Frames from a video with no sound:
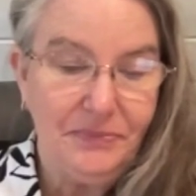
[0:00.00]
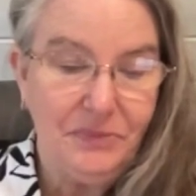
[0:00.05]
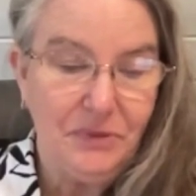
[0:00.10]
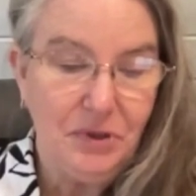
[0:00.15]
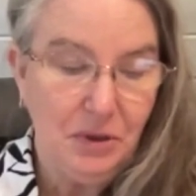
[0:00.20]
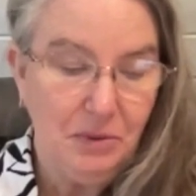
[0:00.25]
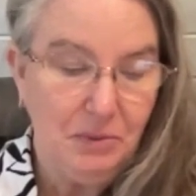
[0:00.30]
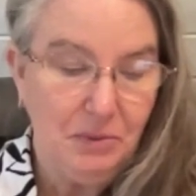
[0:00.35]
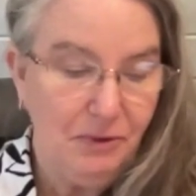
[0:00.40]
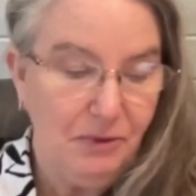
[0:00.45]

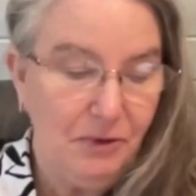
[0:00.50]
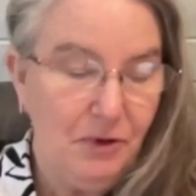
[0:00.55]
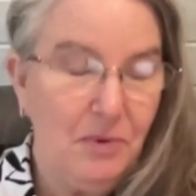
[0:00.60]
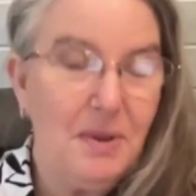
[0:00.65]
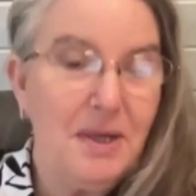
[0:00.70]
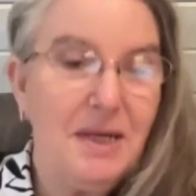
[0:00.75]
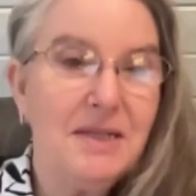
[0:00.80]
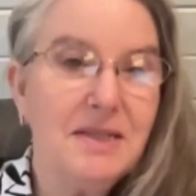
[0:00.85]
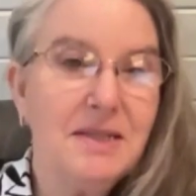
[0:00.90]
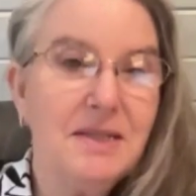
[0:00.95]
So before
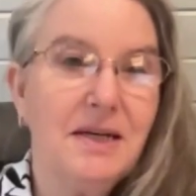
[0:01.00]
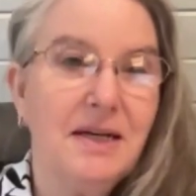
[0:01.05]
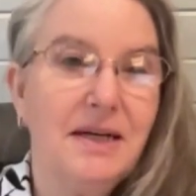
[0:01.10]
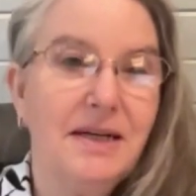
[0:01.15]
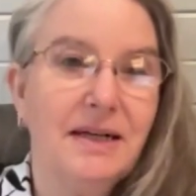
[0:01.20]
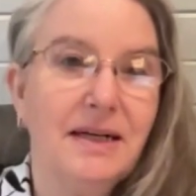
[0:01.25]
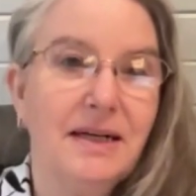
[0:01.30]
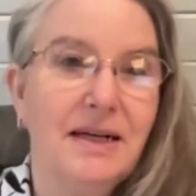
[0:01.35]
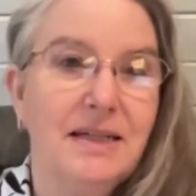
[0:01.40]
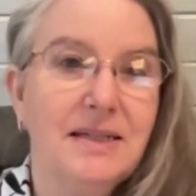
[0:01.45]
we get
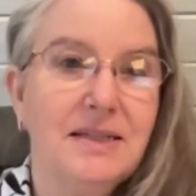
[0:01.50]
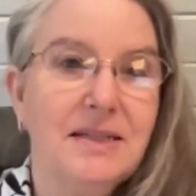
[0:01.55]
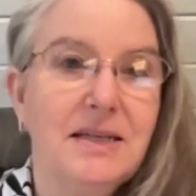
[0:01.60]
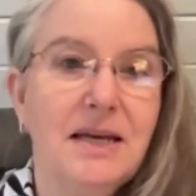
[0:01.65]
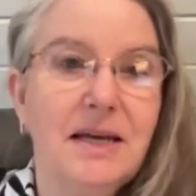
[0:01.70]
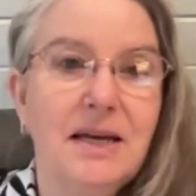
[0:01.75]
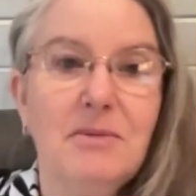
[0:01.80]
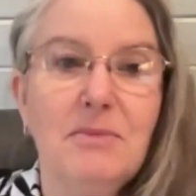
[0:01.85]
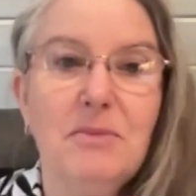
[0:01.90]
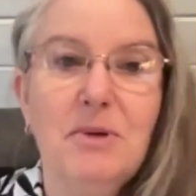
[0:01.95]
started, let's
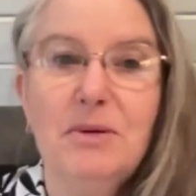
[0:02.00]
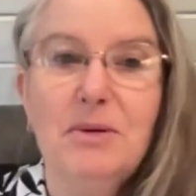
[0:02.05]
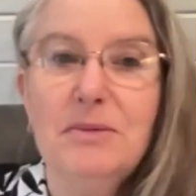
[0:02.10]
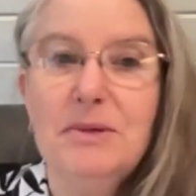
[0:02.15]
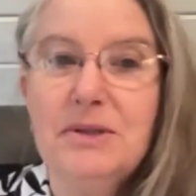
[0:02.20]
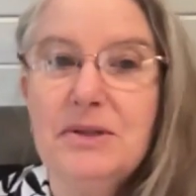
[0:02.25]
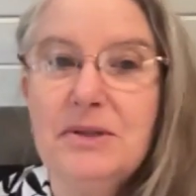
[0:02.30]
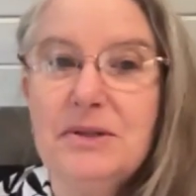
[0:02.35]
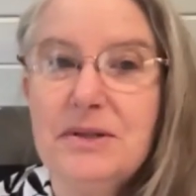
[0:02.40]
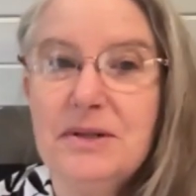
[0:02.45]
take a
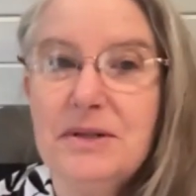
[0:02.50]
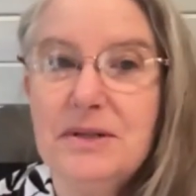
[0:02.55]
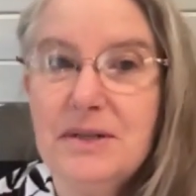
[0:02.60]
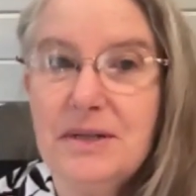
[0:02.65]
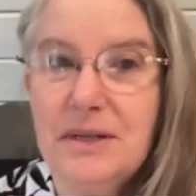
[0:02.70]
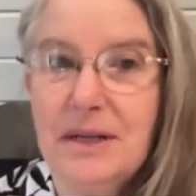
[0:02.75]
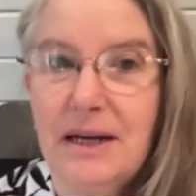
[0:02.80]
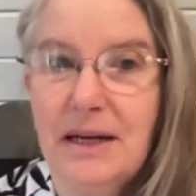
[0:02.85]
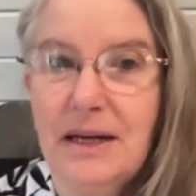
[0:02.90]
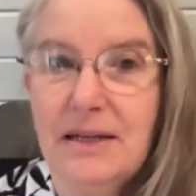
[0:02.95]
moment just to
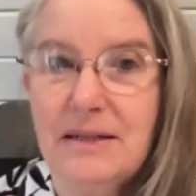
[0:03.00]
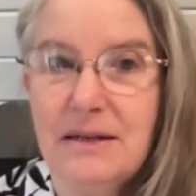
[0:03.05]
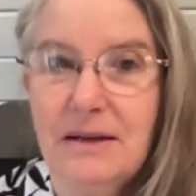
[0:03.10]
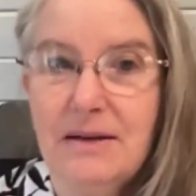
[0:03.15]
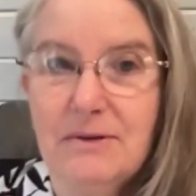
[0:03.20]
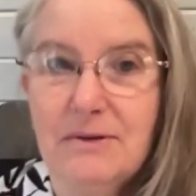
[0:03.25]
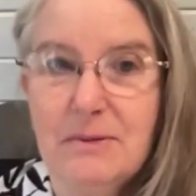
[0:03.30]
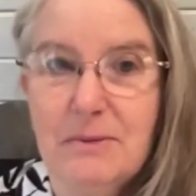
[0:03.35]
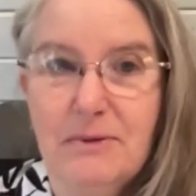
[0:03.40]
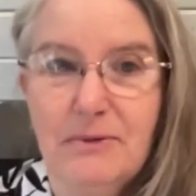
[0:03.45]
still
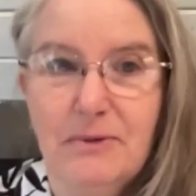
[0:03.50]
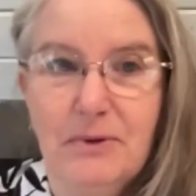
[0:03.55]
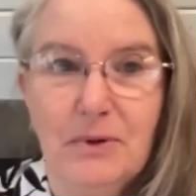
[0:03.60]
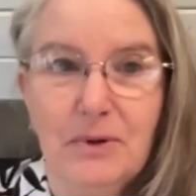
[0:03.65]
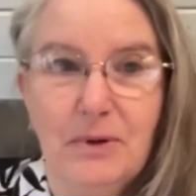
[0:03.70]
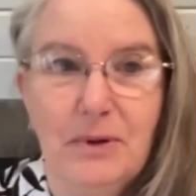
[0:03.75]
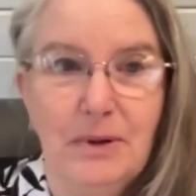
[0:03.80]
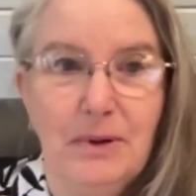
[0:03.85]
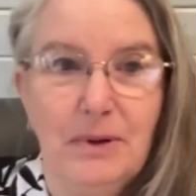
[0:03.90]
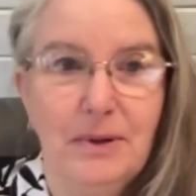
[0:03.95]
ourselves before
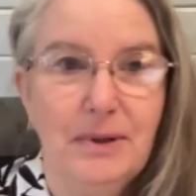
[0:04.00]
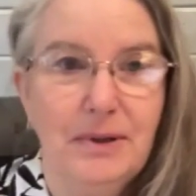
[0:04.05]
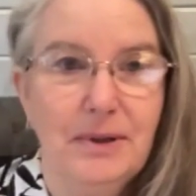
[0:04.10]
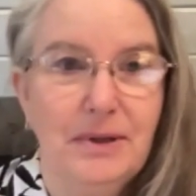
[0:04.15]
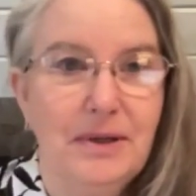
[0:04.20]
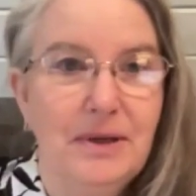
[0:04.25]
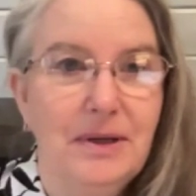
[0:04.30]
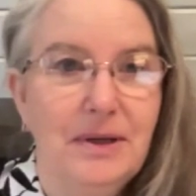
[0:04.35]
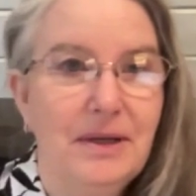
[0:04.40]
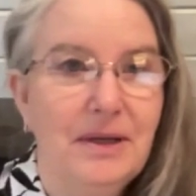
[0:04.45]
the Lord,
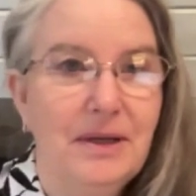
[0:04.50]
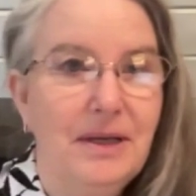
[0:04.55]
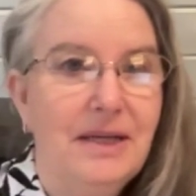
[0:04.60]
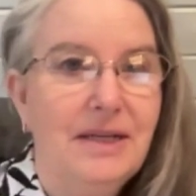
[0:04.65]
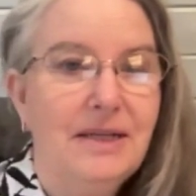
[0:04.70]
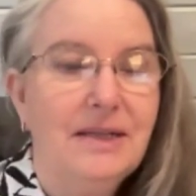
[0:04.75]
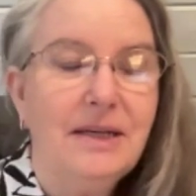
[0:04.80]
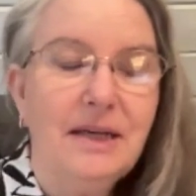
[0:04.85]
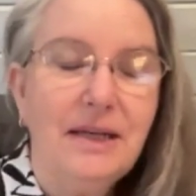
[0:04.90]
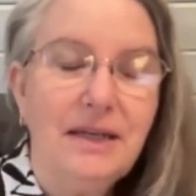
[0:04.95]

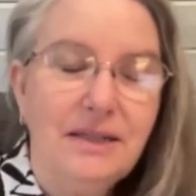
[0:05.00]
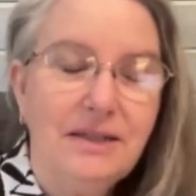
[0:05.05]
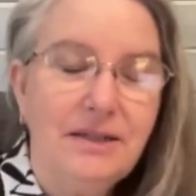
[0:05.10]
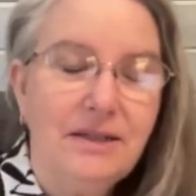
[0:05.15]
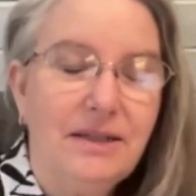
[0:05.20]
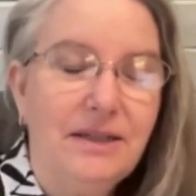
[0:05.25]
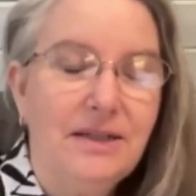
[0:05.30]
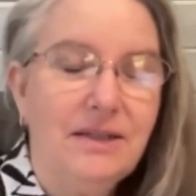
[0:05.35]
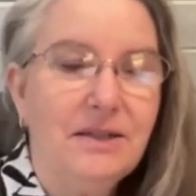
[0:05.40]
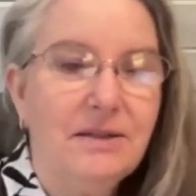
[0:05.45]
to enter
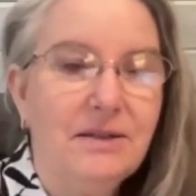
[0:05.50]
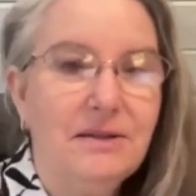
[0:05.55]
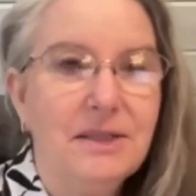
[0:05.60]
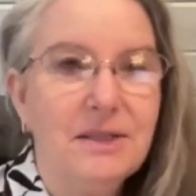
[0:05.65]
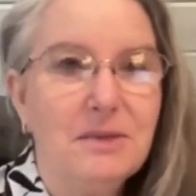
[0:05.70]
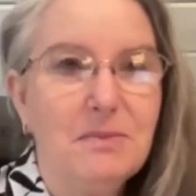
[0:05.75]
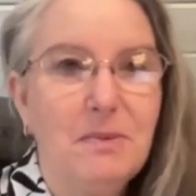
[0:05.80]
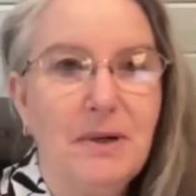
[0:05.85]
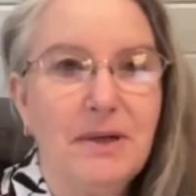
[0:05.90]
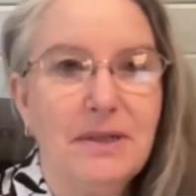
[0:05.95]
into
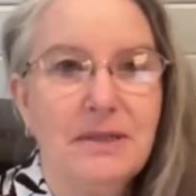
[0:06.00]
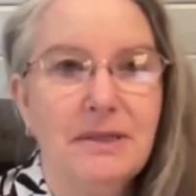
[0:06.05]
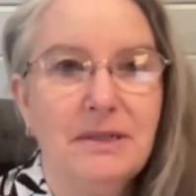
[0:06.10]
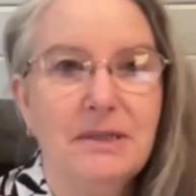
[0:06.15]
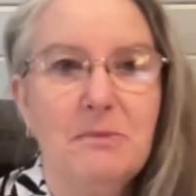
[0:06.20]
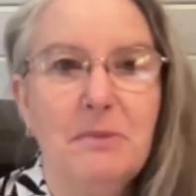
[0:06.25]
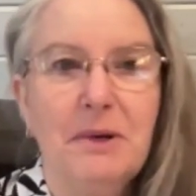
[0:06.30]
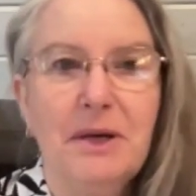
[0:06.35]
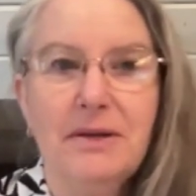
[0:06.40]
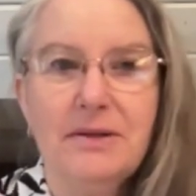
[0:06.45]
his
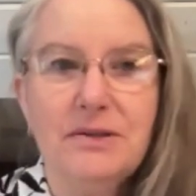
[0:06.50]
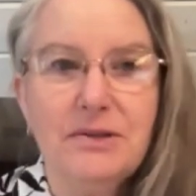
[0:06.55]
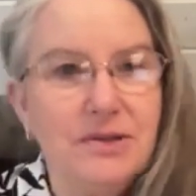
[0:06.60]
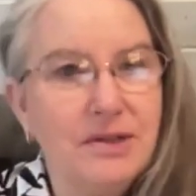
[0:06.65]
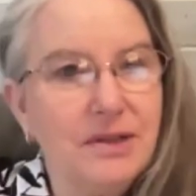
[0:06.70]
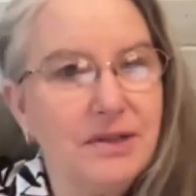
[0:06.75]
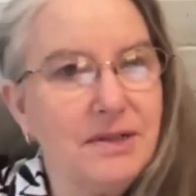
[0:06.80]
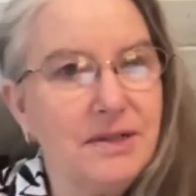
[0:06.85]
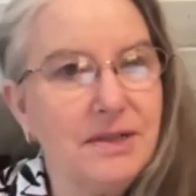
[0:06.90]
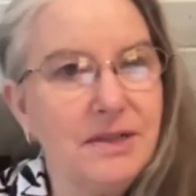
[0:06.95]
presence, because
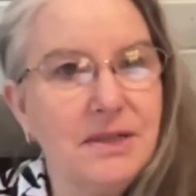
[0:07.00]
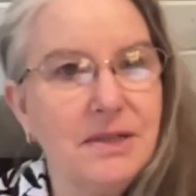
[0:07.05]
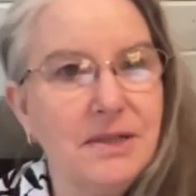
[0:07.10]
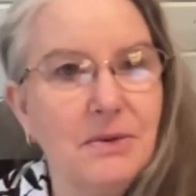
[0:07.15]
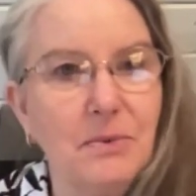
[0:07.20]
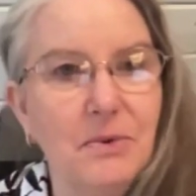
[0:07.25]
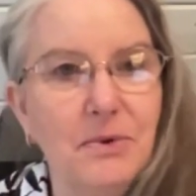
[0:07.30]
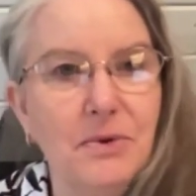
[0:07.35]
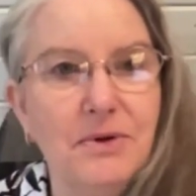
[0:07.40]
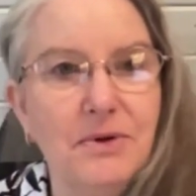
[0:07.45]
just as the
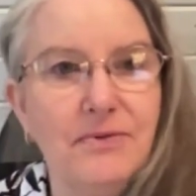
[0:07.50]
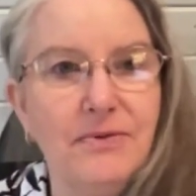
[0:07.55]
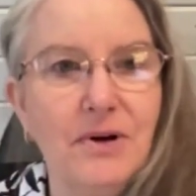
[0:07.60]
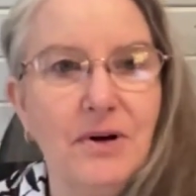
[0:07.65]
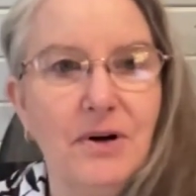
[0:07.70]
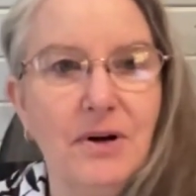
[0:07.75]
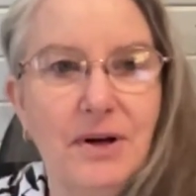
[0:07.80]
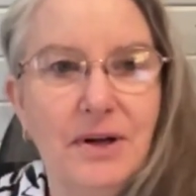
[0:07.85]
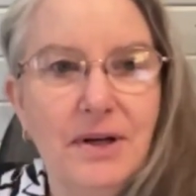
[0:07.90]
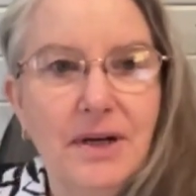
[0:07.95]
Word of
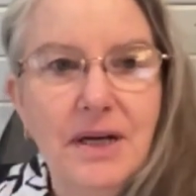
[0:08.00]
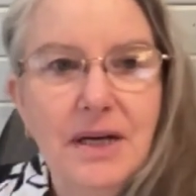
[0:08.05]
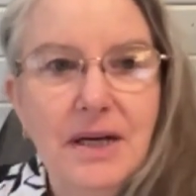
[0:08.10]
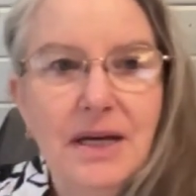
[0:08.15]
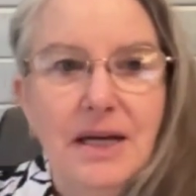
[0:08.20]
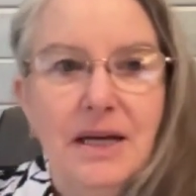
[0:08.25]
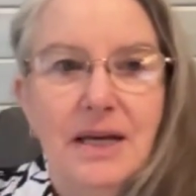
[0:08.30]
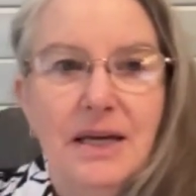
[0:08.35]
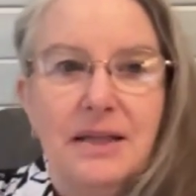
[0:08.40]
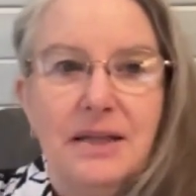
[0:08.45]
God,
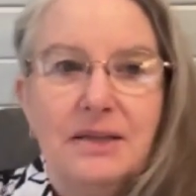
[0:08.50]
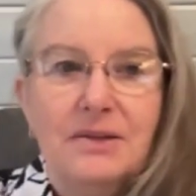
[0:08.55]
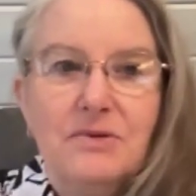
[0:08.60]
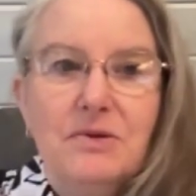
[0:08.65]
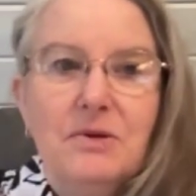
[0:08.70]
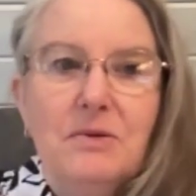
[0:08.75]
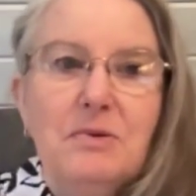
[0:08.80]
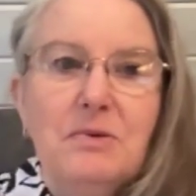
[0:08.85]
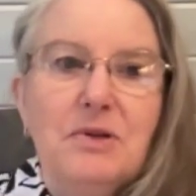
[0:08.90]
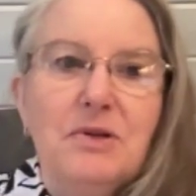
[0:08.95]
the
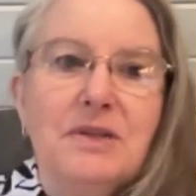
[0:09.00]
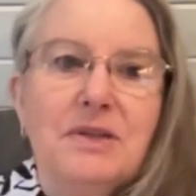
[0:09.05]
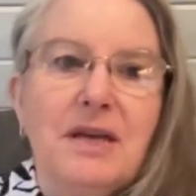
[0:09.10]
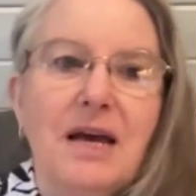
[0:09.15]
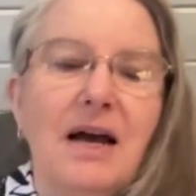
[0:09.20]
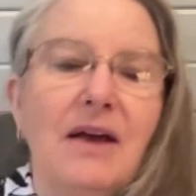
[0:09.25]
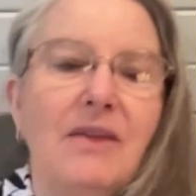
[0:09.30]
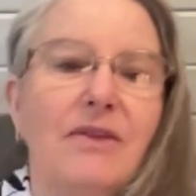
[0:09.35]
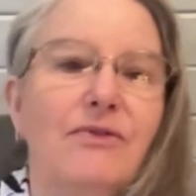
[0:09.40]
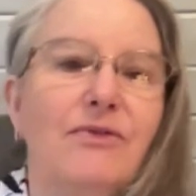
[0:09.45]
scriptures
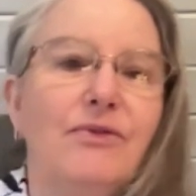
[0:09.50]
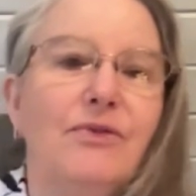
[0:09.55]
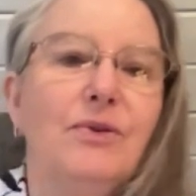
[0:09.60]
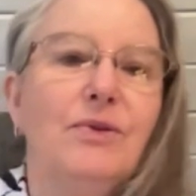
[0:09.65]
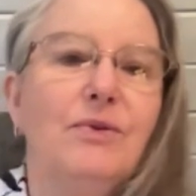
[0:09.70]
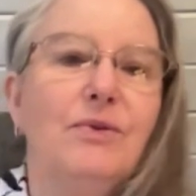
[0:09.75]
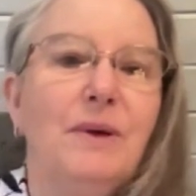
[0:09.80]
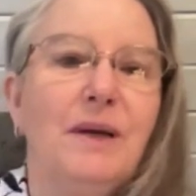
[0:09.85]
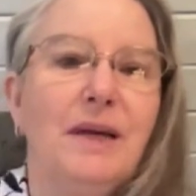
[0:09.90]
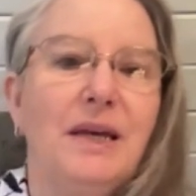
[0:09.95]
are the
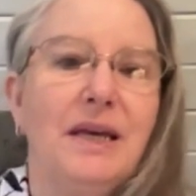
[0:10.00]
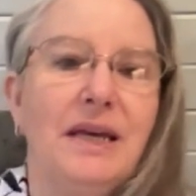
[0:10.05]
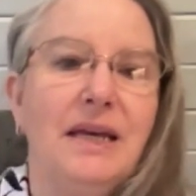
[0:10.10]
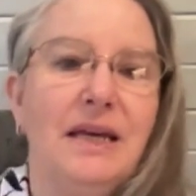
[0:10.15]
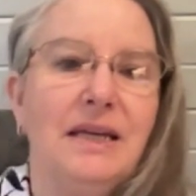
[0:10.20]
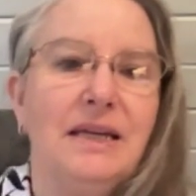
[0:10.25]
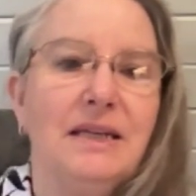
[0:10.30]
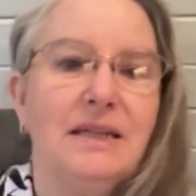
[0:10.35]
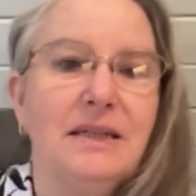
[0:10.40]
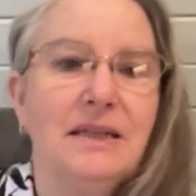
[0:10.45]
food we
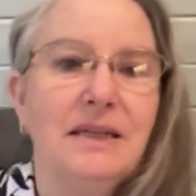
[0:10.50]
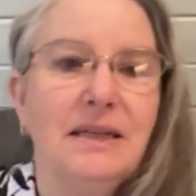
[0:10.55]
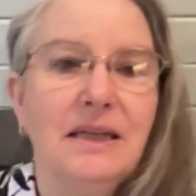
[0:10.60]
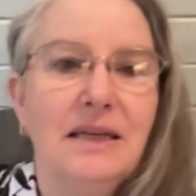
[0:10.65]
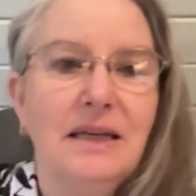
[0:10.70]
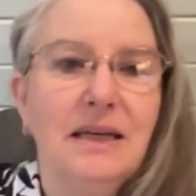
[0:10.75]
eat,